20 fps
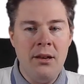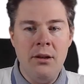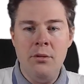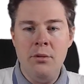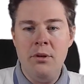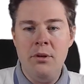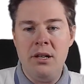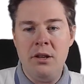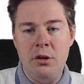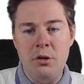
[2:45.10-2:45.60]

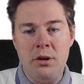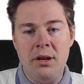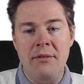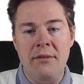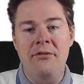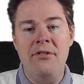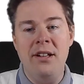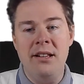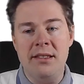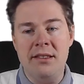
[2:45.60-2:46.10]
You
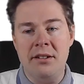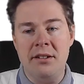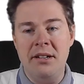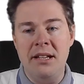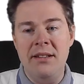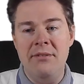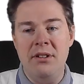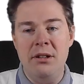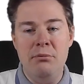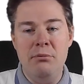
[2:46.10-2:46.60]
can filter
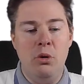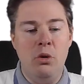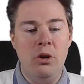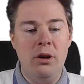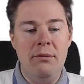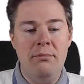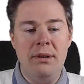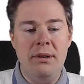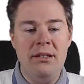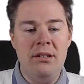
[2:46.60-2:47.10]
even
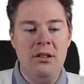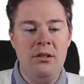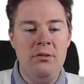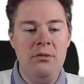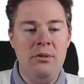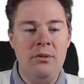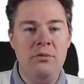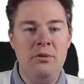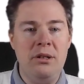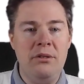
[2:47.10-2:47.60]
more, but no,
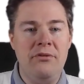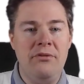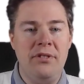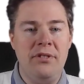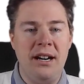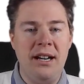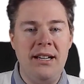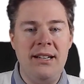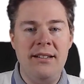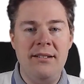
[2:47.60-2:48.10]
we're
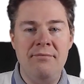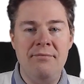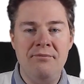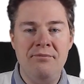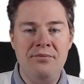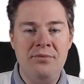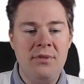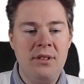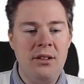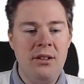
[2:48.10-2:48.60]
fine.
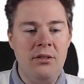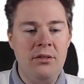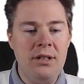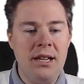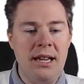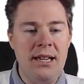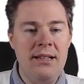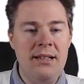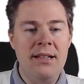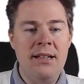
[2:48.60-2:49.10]

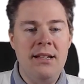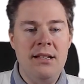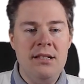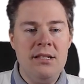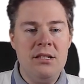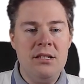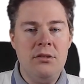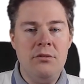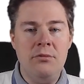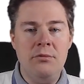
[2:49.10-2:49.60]
Okay,
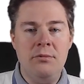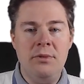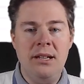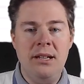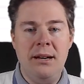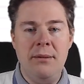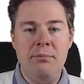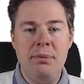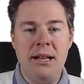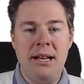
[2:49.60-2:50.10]
so
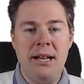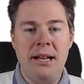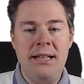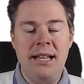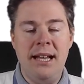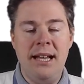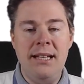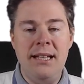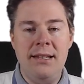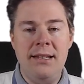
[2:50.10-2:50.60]
we apply
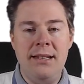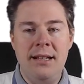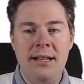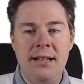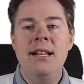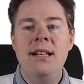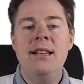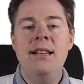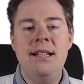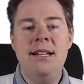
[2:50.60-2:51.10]
that.
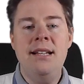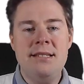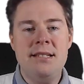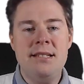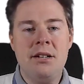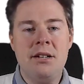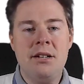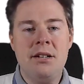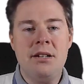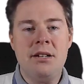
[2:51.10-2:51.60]
Let's
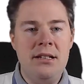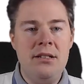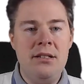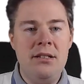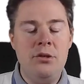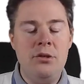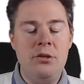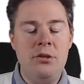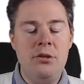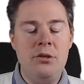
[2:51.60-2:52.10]
create
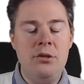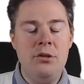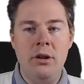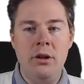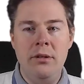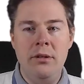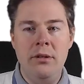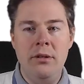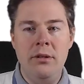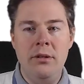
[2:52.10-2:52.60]
two
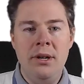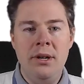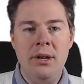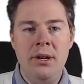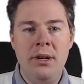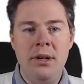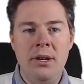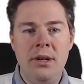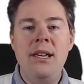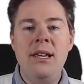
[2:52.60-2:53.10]
more.
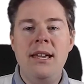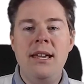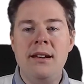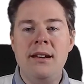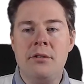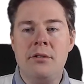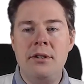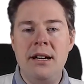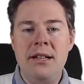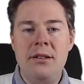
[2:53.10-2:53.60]
We can
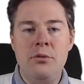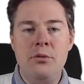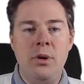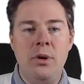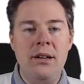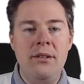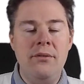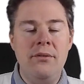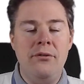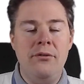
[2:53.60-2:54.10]
create
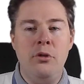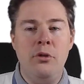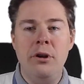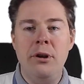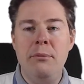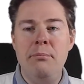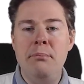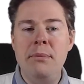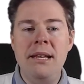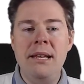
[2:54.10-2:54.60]
one
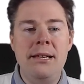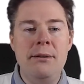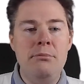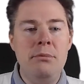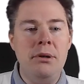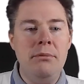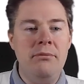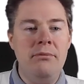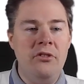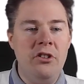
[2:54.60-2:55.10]
for
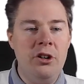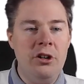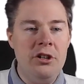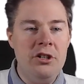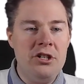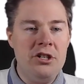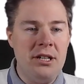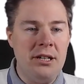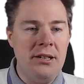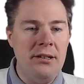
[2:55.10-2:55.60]
minimum
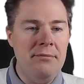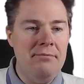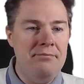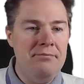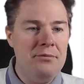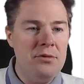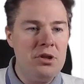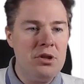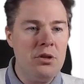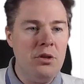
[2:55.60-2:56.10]
version.
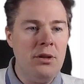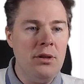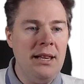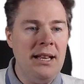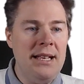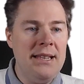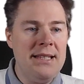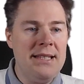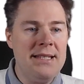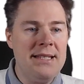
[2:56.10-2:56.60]
So
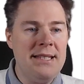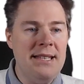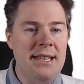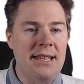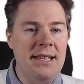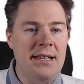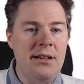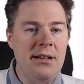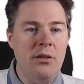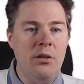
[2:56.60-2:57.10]
let's
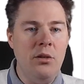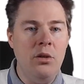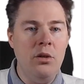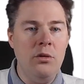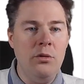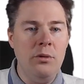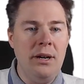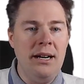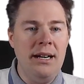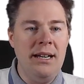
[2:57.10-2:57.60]
see
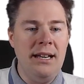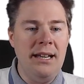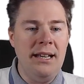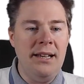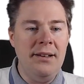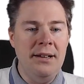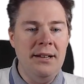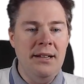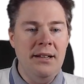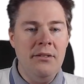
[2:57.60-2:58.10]

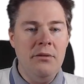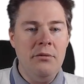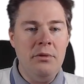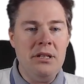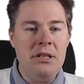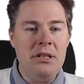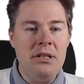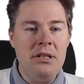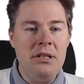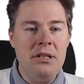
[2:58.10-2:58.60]
already
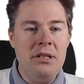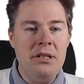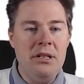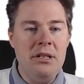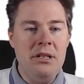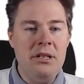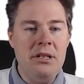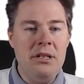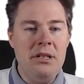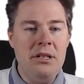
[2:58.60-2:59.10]
which
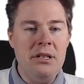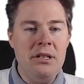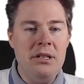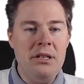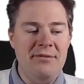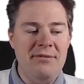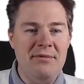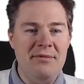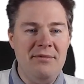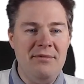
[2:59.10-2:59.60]
version
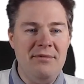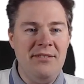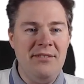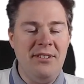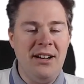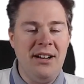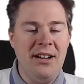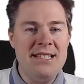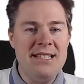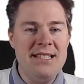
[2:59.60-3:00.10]
the
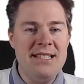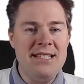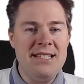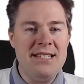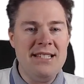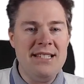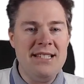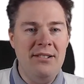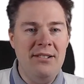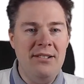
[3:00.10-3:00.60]
device
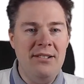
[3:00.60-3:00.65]
have.